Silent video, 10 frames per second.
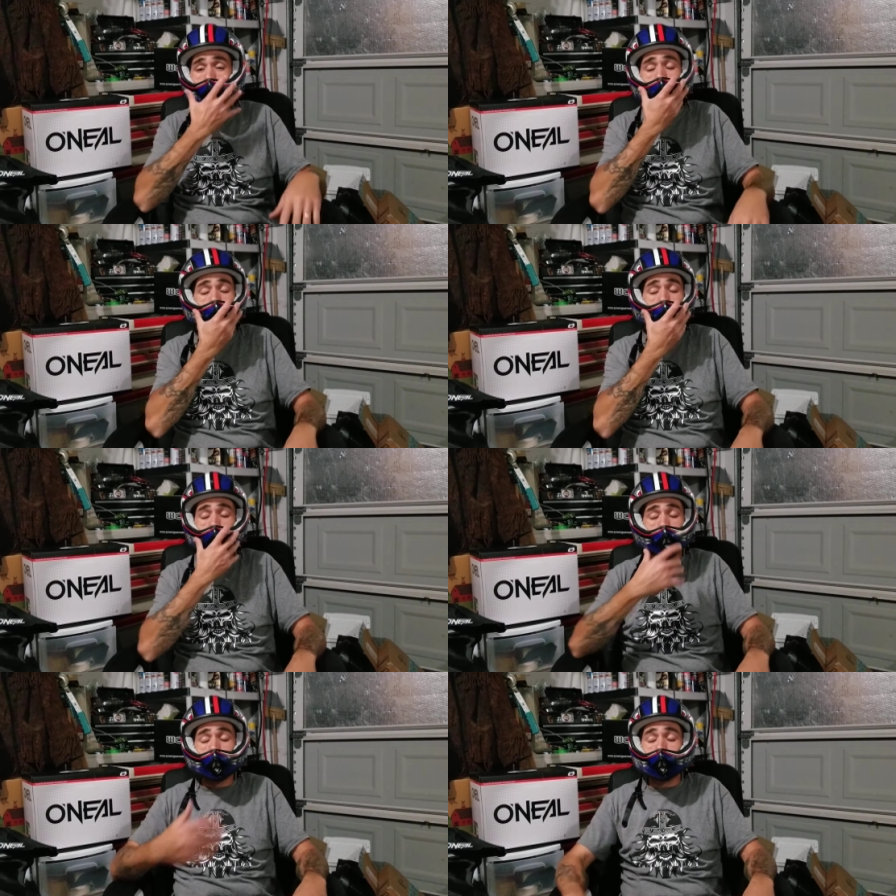you
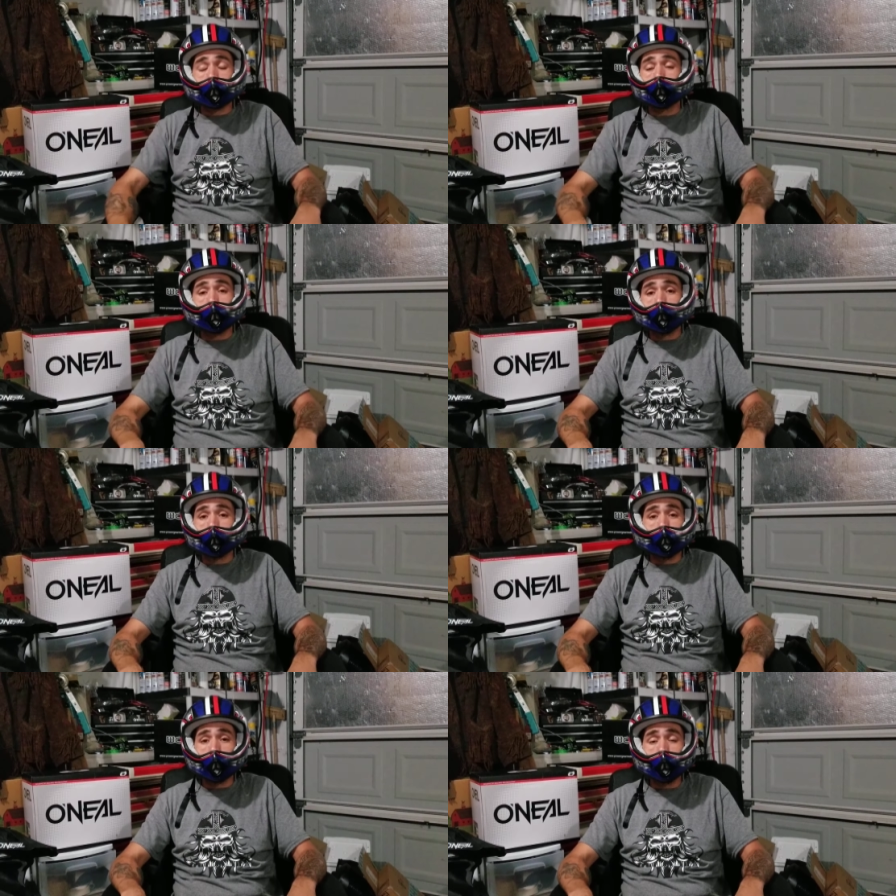were just going
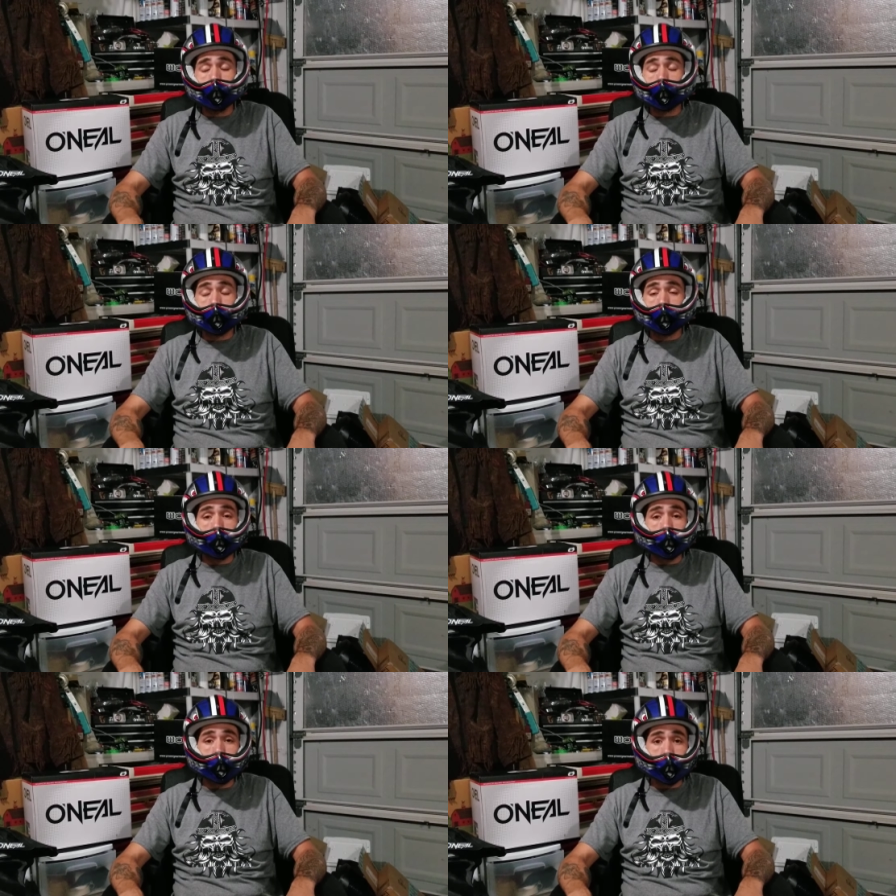to eat the front
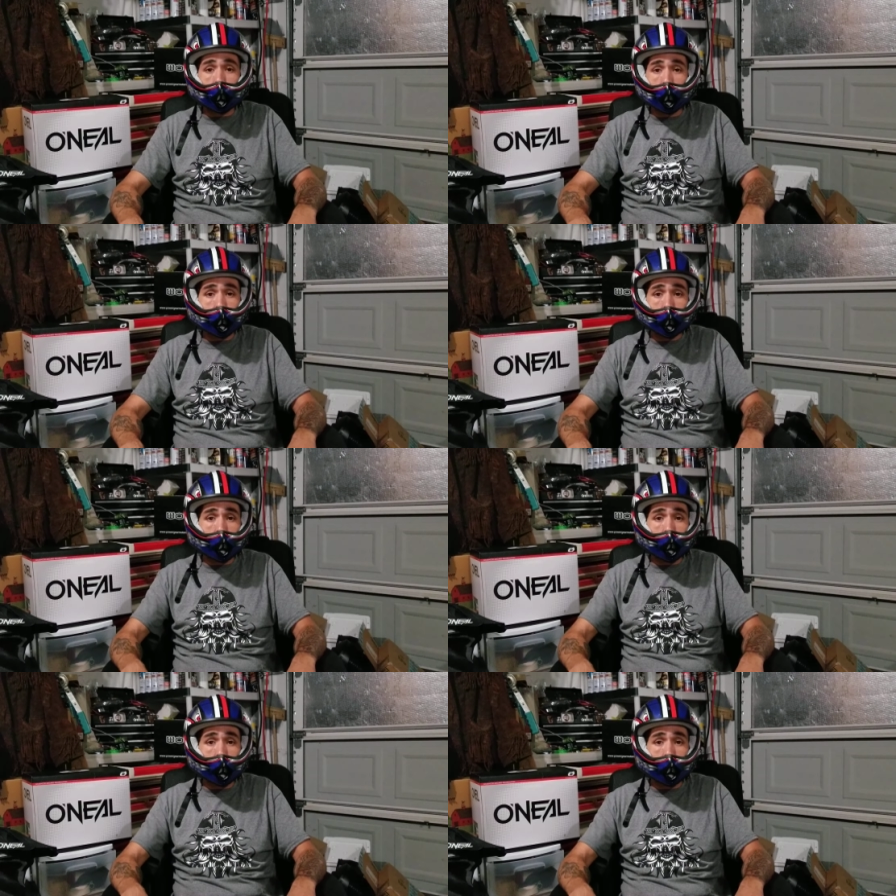of this helmet.